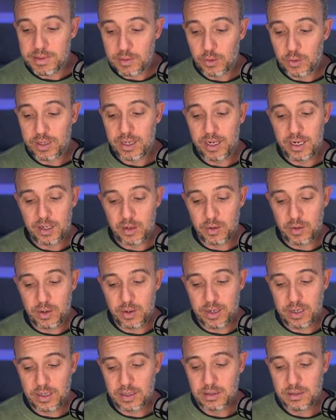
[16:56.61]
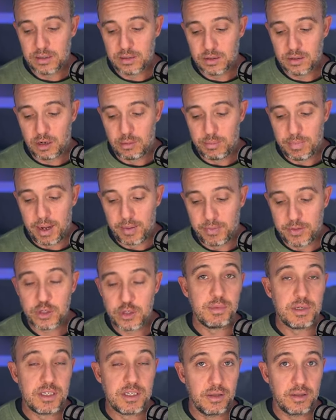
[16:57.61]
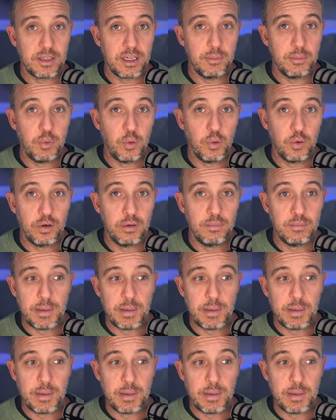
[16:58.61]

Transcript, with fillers: be looking at it going, oh man, this could be something important.